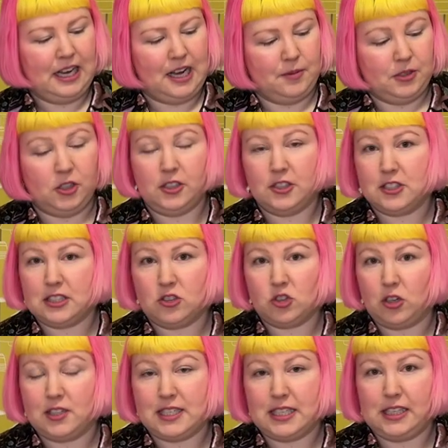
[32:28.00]
um, and you can
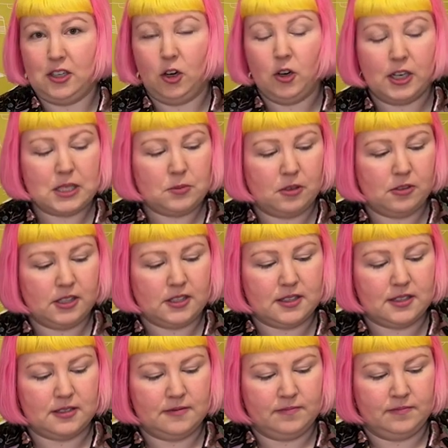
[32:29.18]
see her
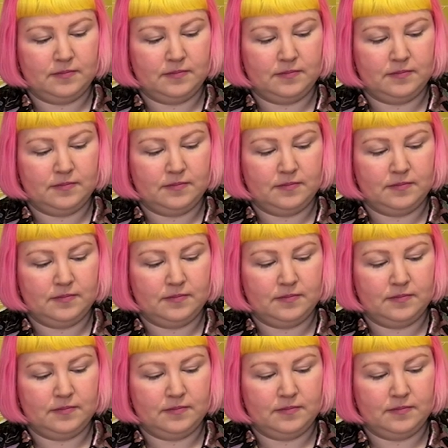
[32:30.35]
experience